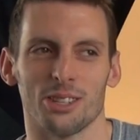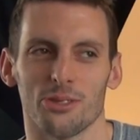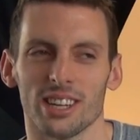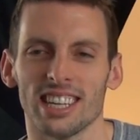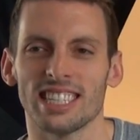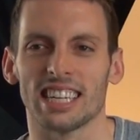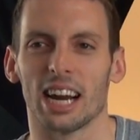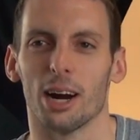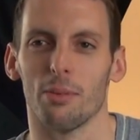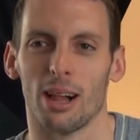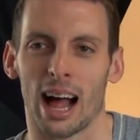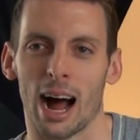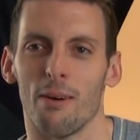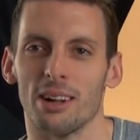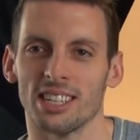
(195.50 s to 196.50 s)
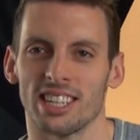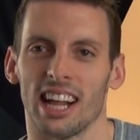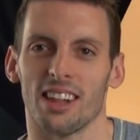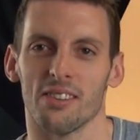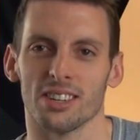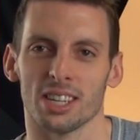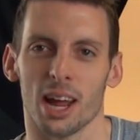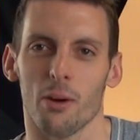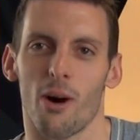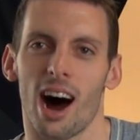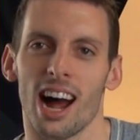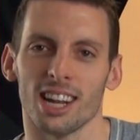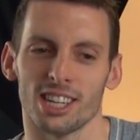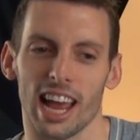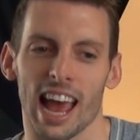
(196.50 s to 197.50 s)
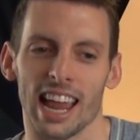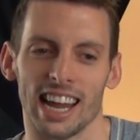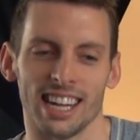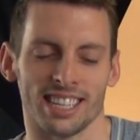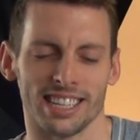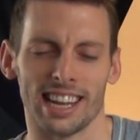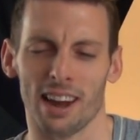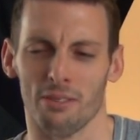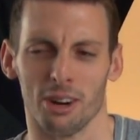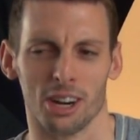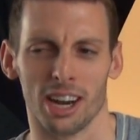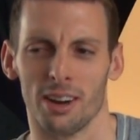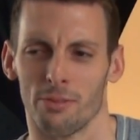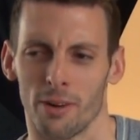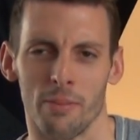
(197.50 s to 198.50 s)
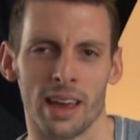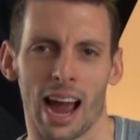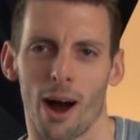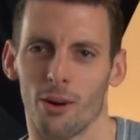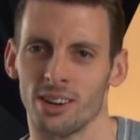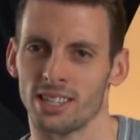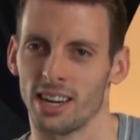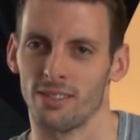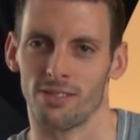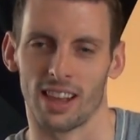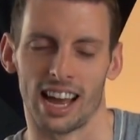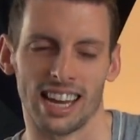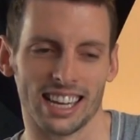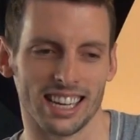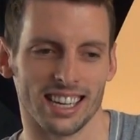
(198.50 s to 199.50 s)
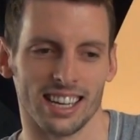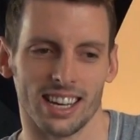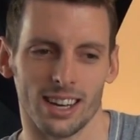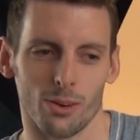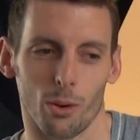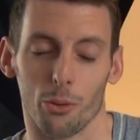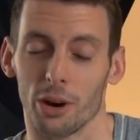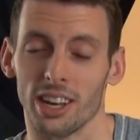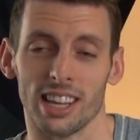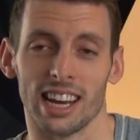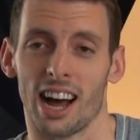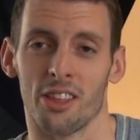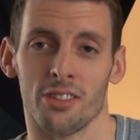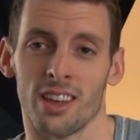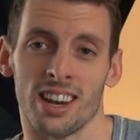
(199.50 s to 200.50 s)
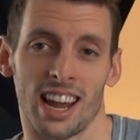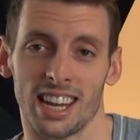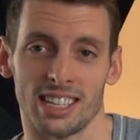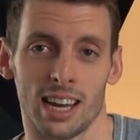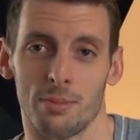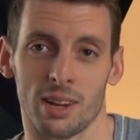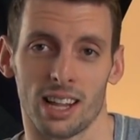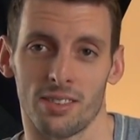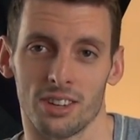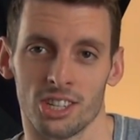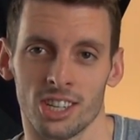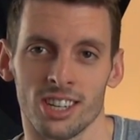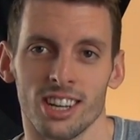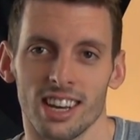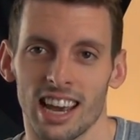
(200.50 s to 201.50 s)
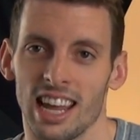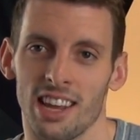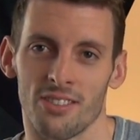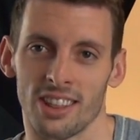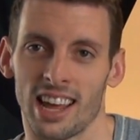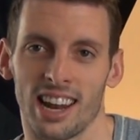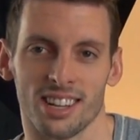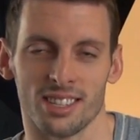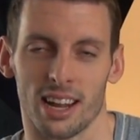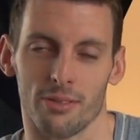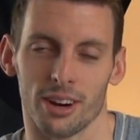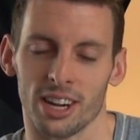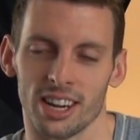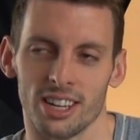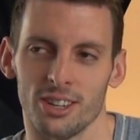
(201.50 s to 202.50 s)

really terrible how much television I watch, and it's never good from the hours of like, well, really, other than nighttime television. And even then, it's not very good